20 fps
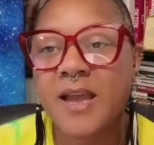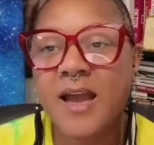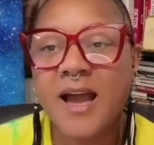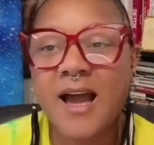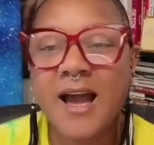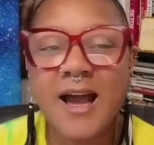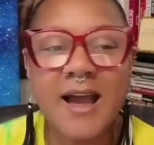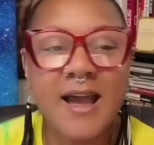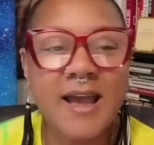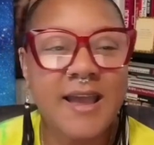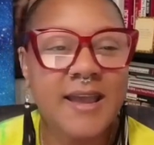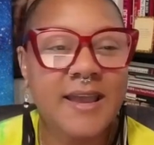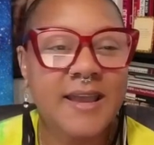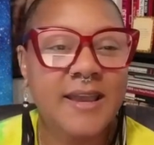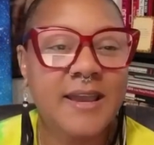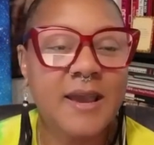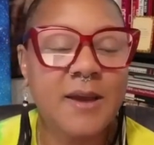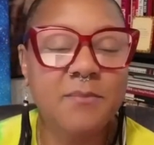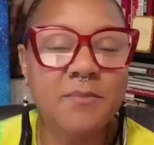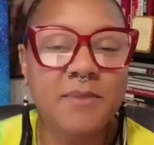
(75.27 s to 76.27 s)

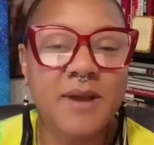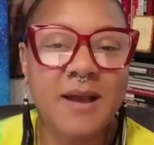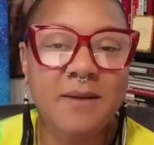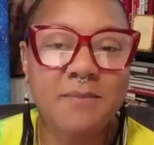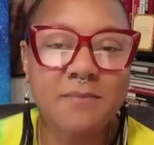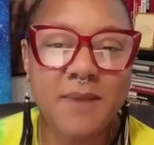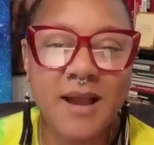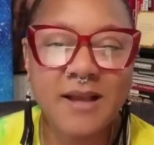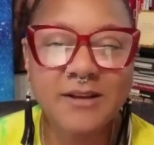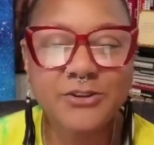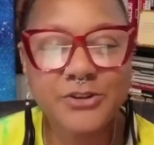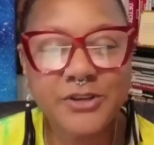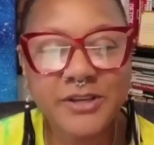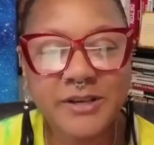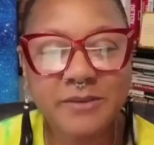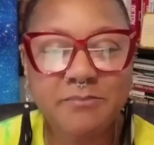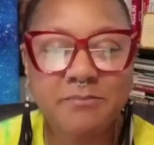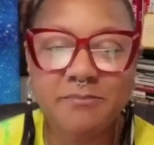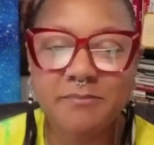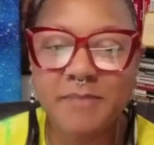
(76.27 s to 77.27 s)
I'm
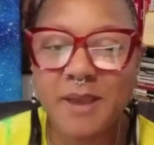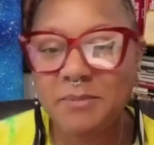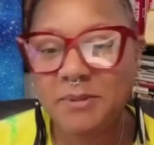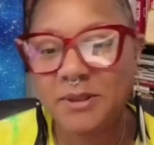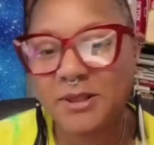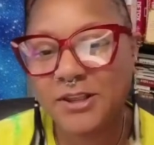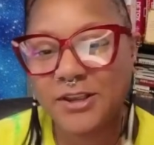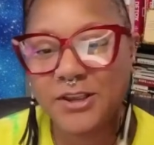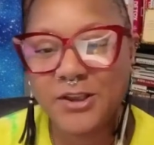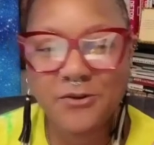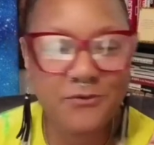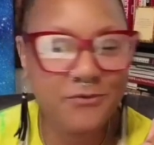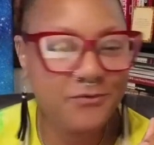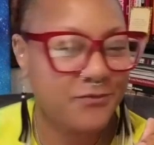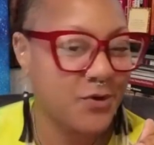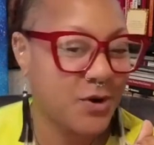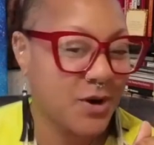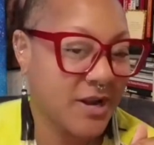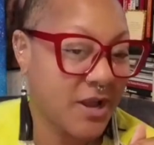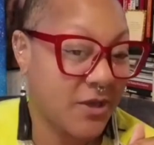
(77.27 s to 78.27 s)
actually maybe looking
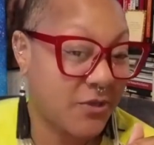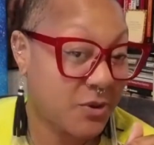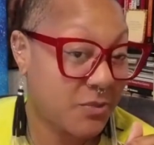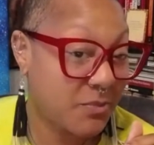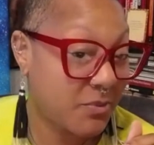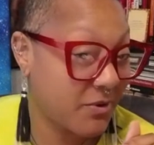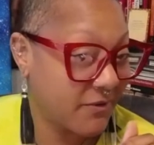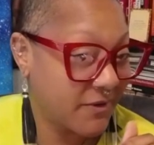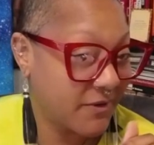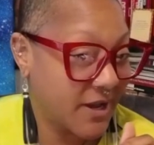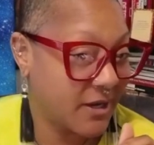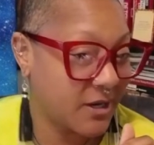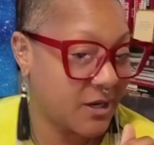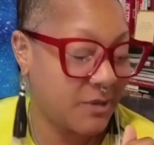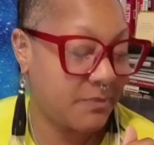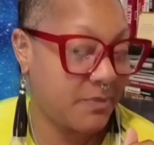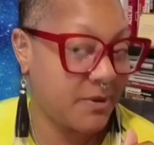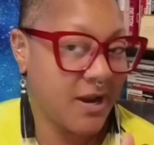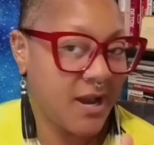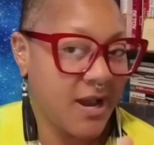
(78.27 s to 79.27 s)
for another provider
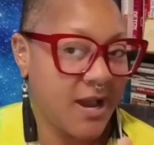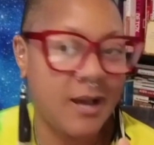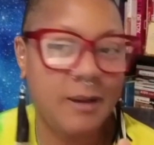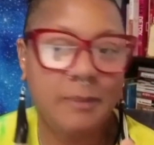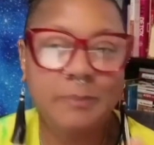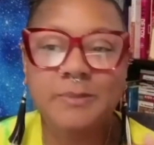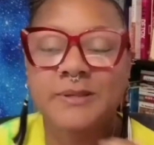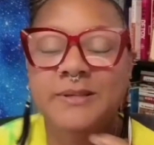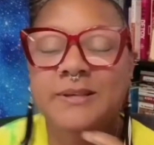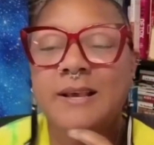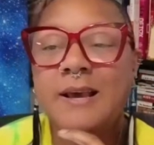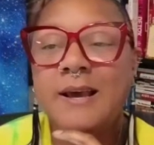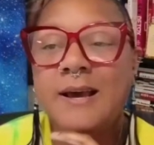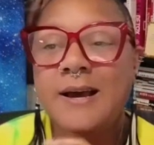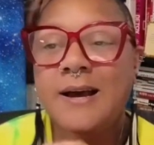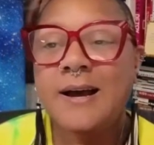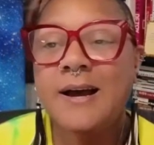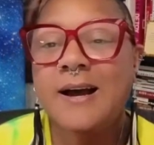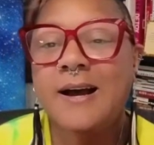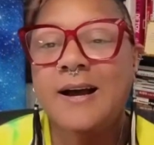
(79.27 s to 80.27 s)
perhaps,
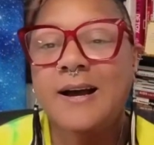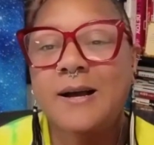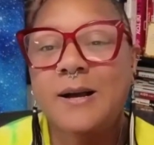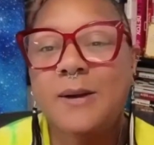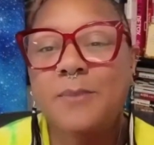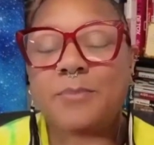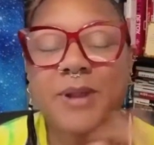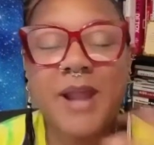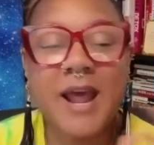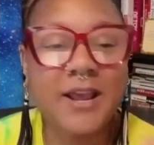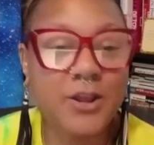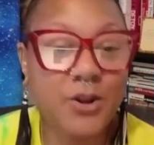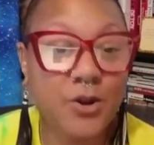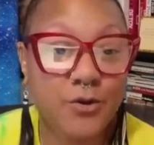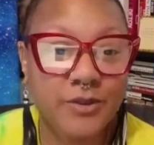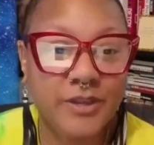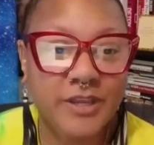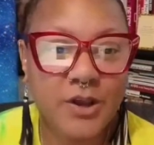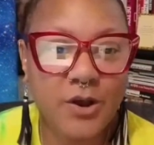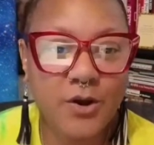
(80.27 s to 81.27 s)
but I can
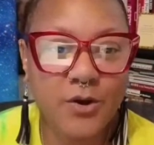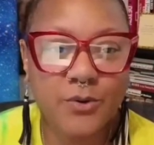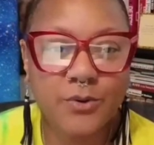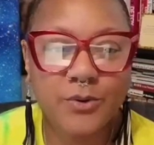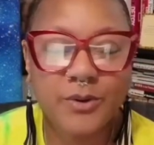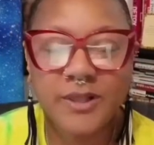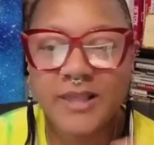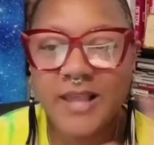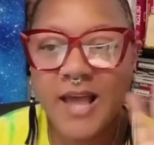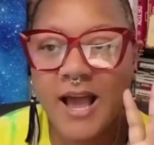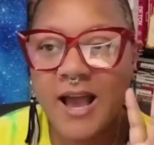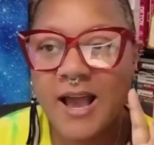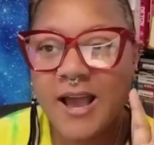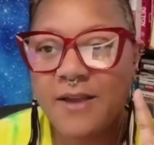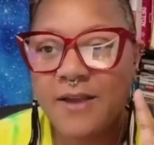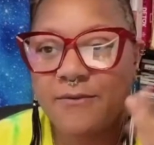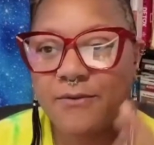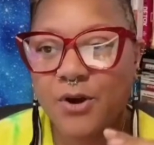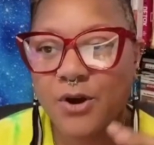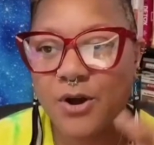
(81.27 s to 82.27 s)
only go
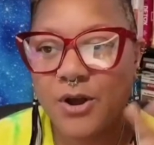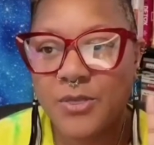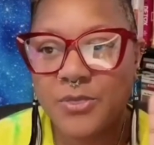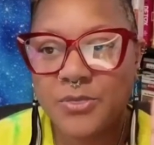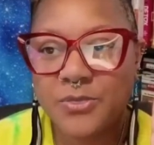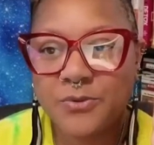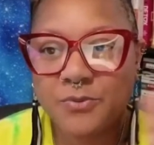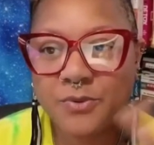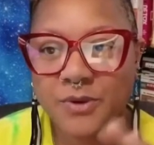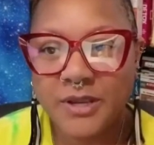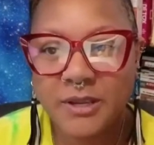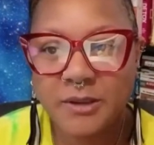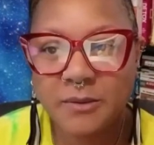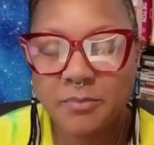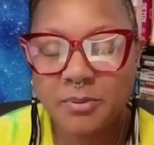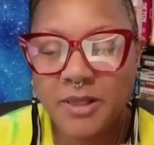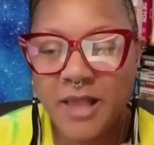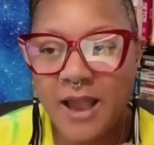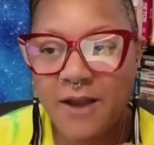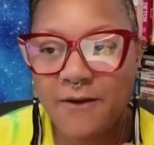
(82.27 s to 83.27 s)
live on 3
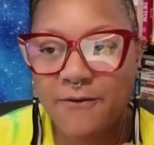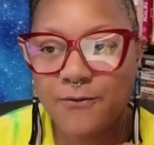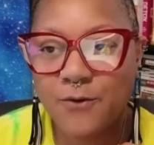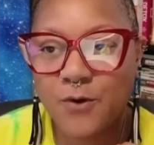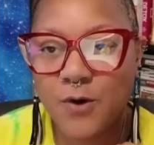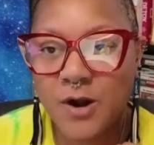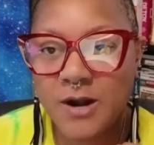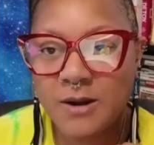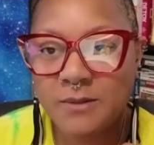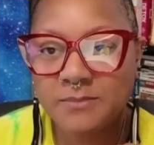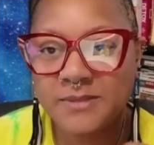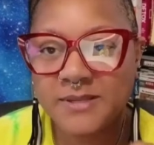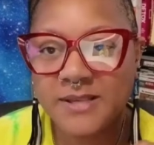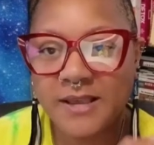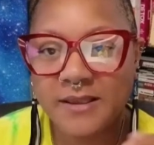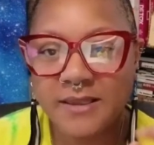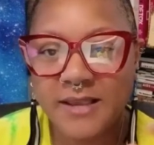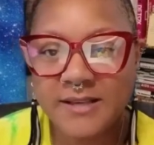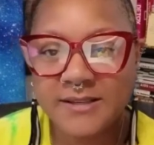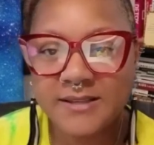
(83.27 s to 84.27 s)
platforms
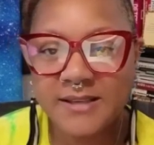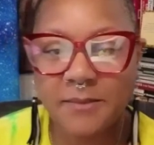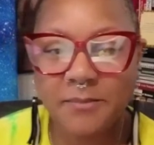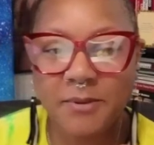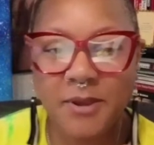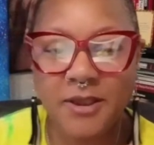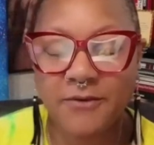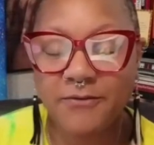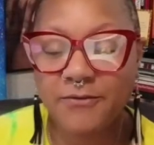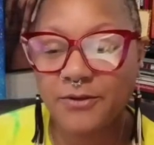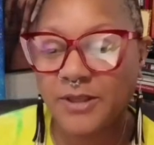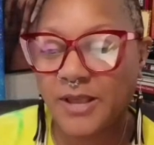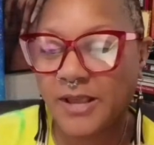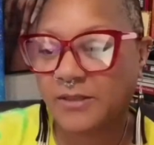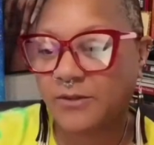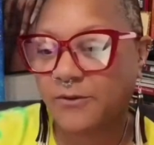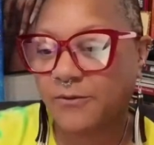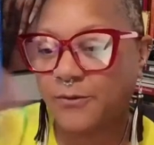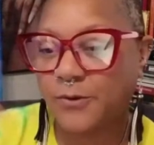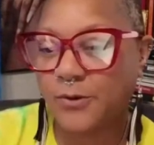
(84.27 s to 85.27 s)
unless I pay for
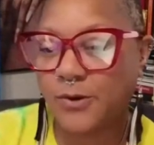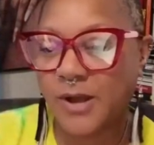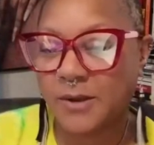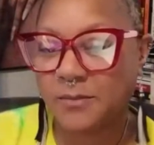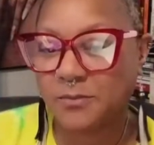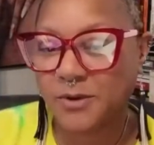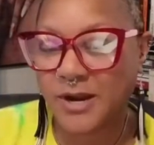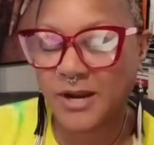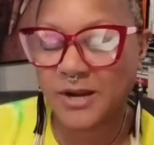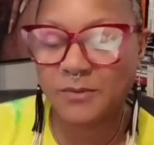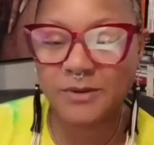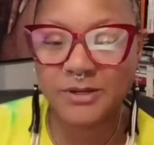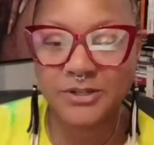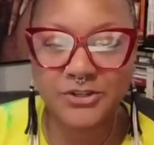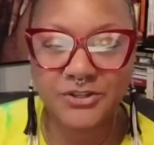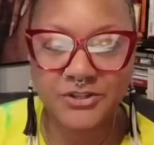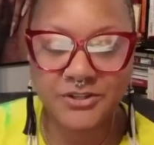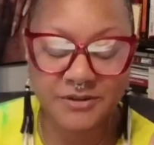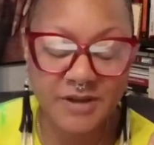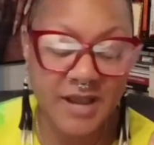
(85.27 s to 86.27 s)
like the full upgrade,
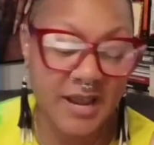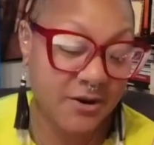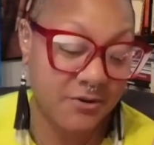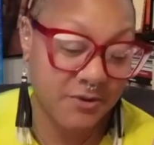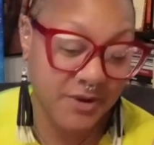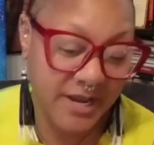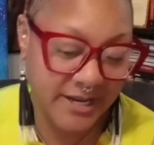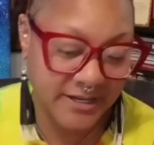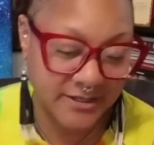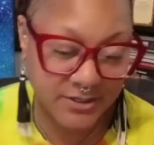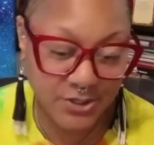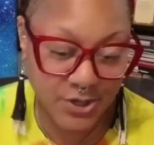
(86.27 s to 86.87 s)
which I don't need.